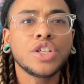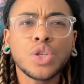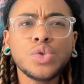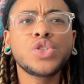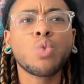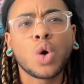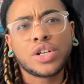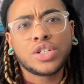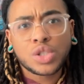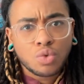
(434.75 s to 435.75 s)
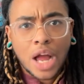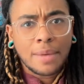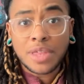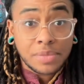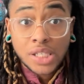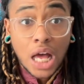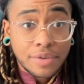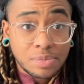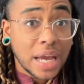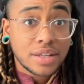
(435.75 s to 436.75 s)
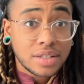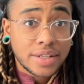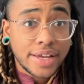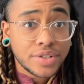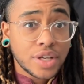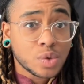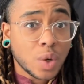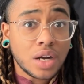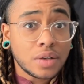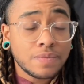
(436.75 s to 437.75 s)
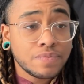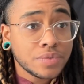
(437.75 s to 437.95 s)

used the word to describe themselves back in the day as well.